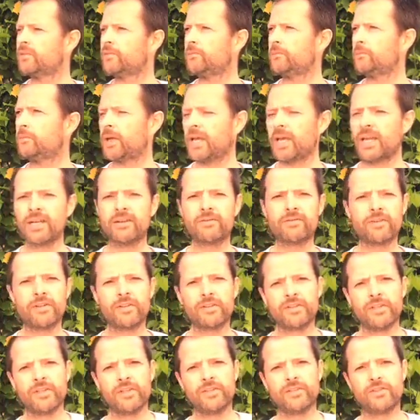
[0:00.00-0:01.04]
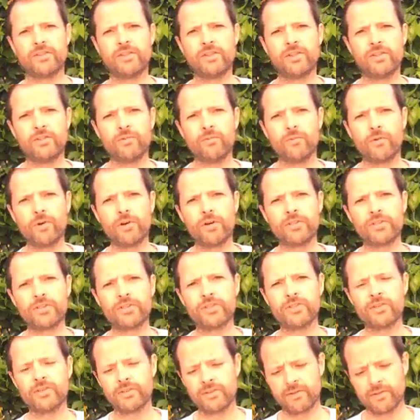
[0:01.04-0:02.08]
painful to watch,
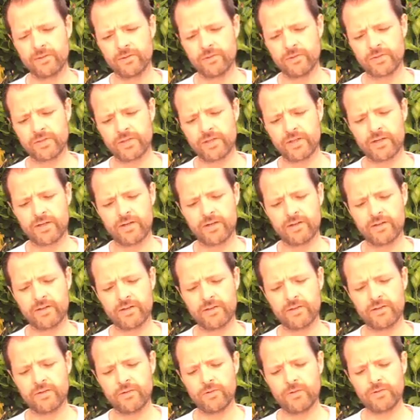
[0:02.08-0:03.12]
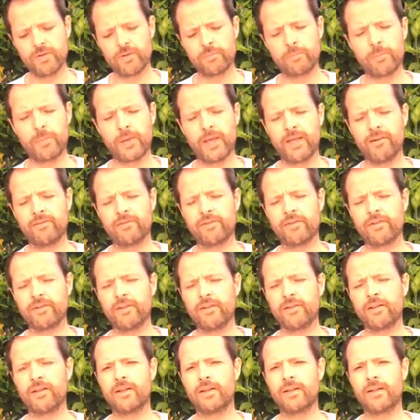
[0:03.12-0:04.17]
those are
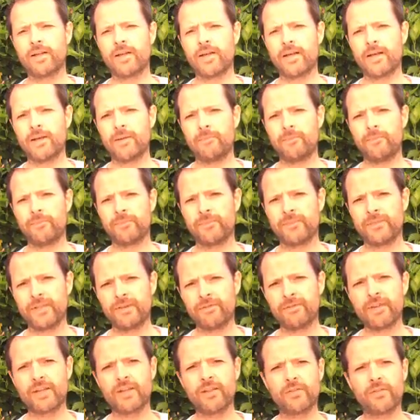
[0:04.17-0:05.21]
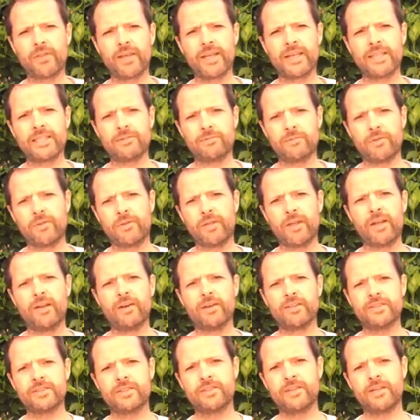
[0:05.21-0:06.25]
painful, difficult things within
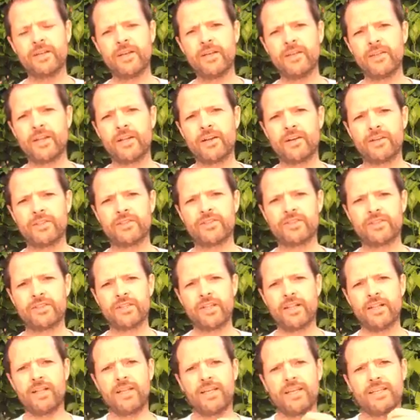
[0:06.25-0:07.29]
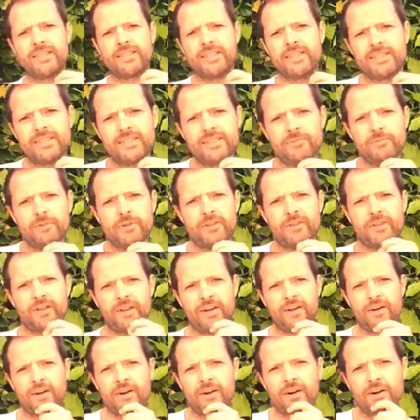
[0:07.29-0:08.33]
us that are still existing within
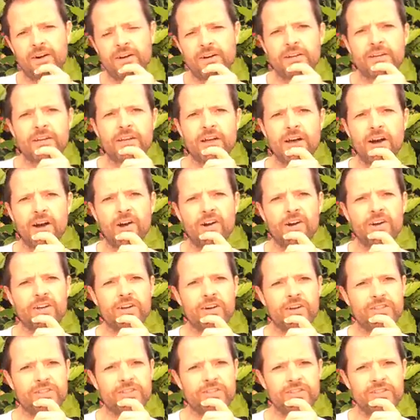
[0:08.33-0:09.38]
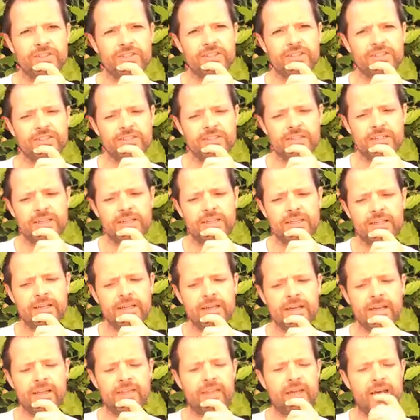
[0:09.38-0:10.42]
our consciousness.
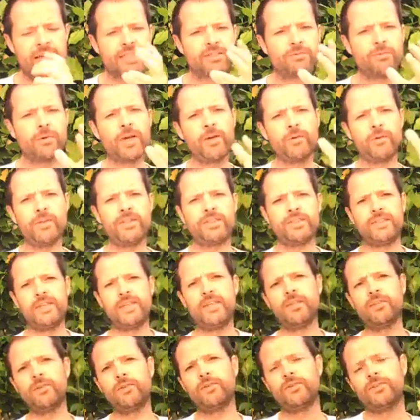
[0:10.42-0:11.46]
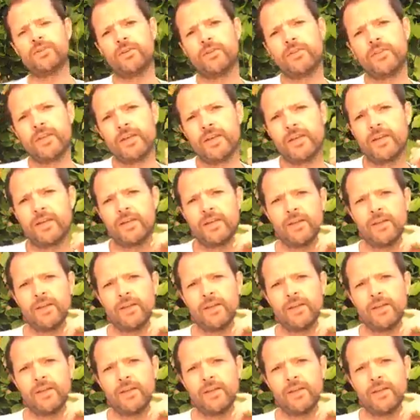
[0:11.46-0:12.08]
and that's why we see those on the